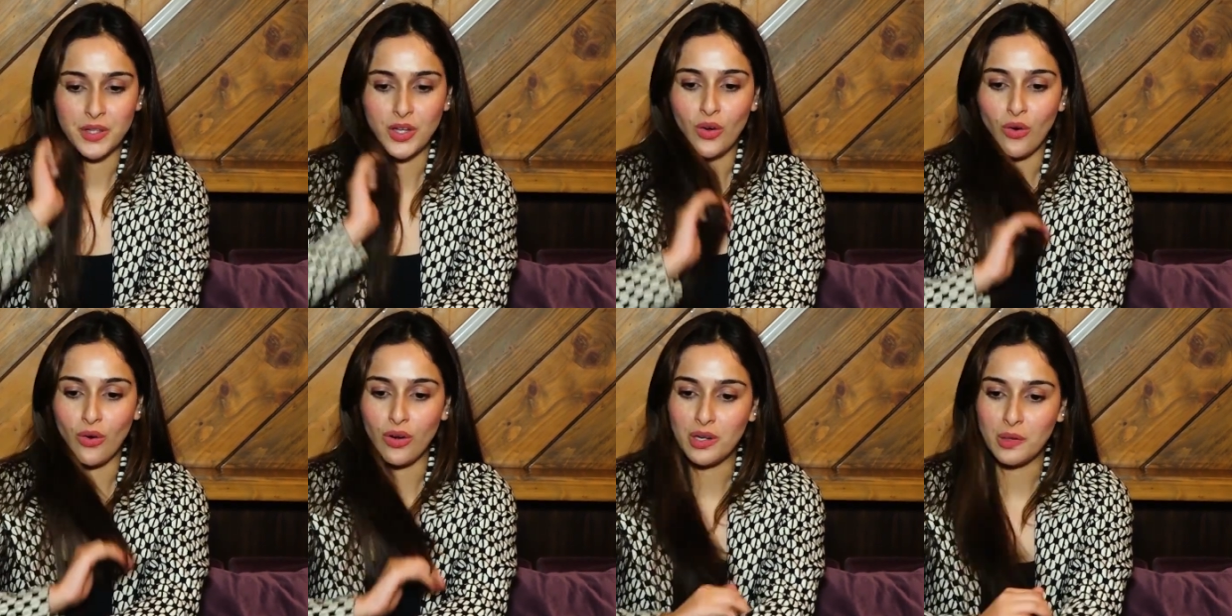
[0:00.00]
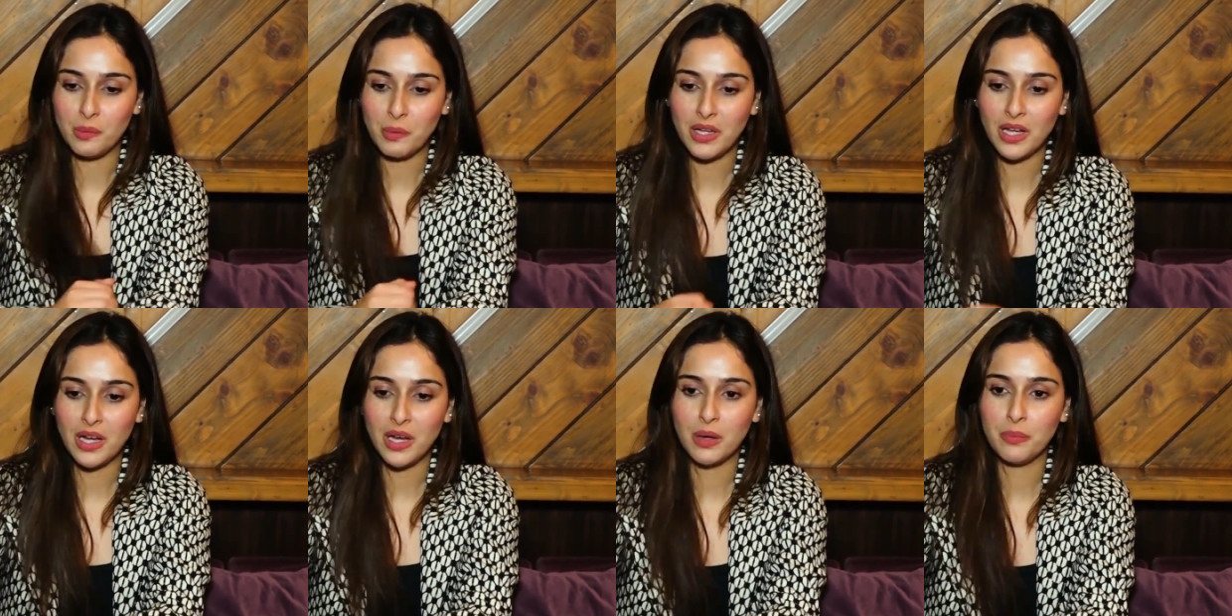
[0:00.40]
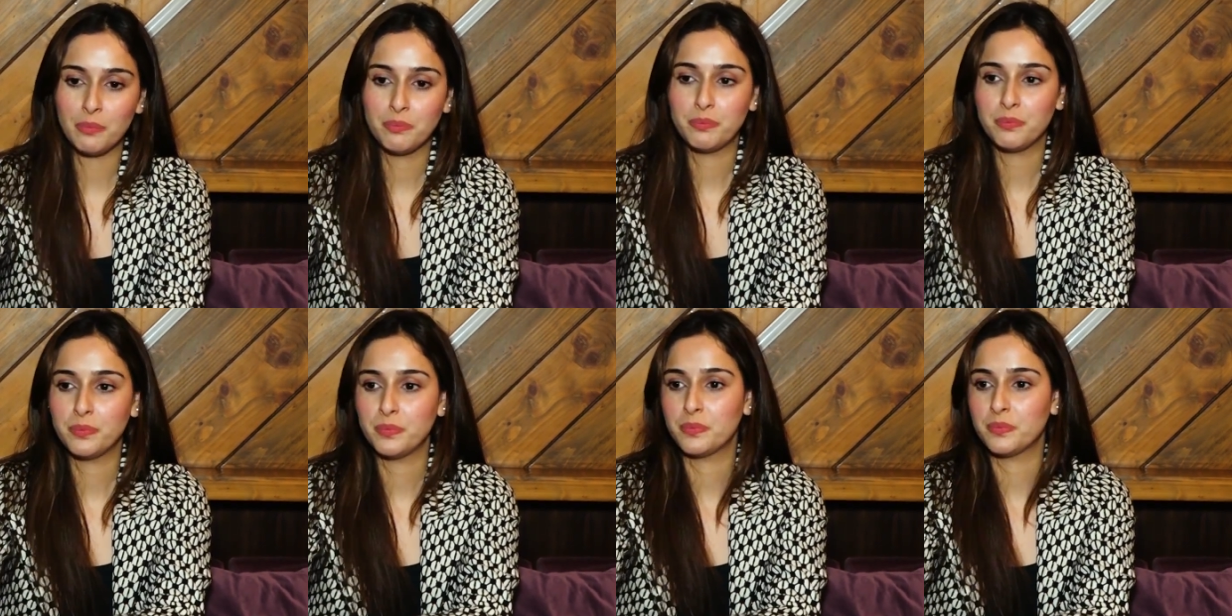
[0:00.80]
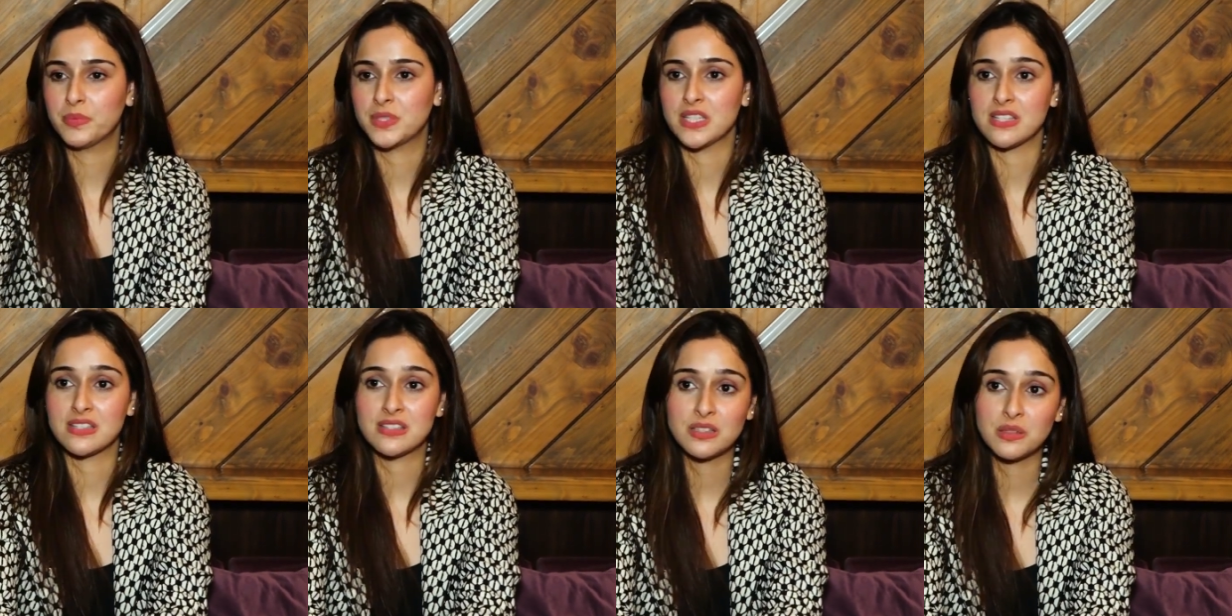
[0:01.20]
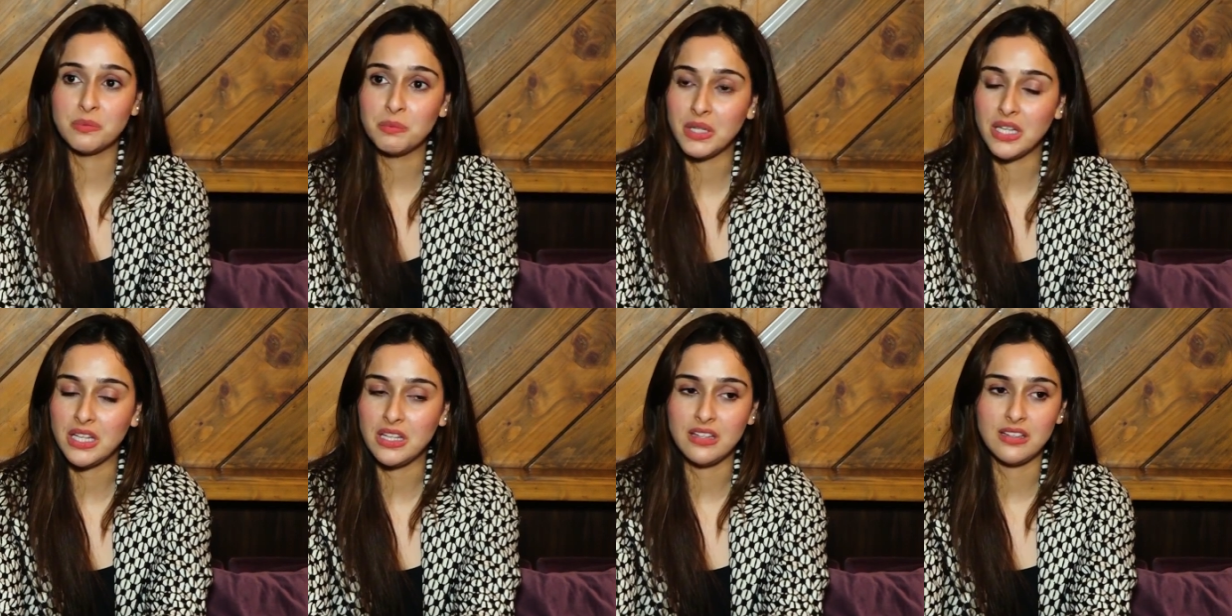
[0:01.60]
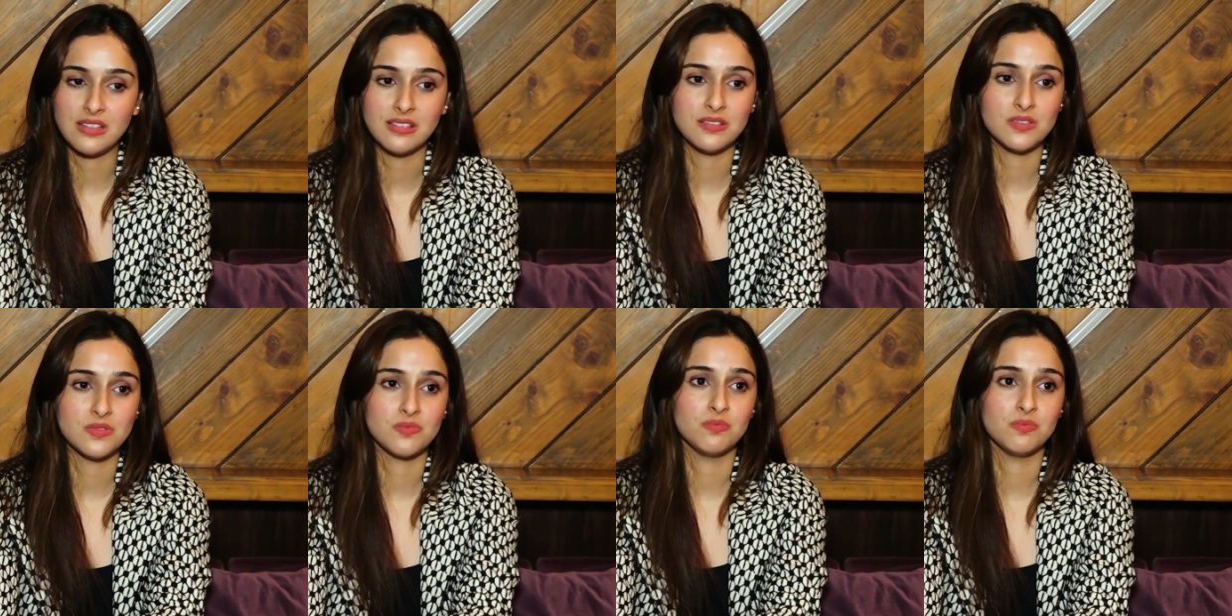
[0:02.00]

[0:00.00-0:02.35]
They called me up, tested me,